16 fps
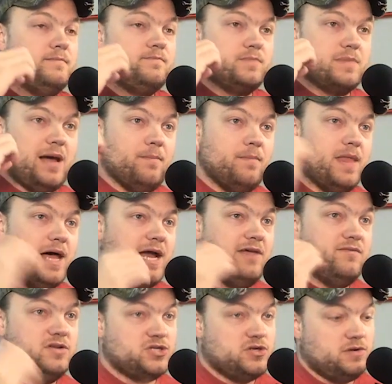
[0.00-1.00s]
I'm not
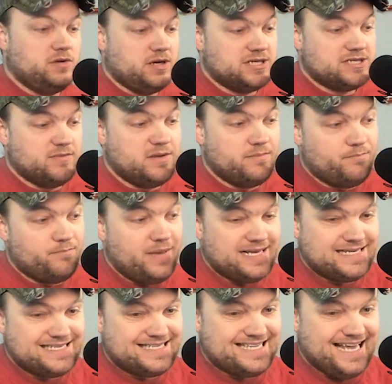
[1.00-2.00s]
even joking, some of the
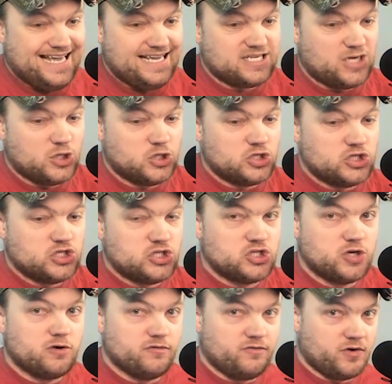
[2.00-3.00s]
best tanks on the
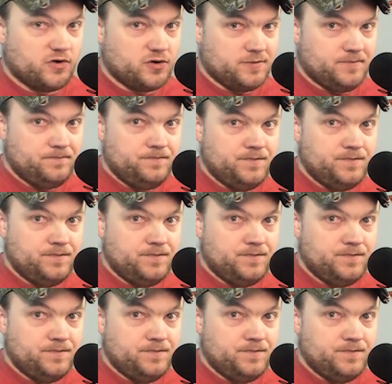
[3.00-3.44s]
server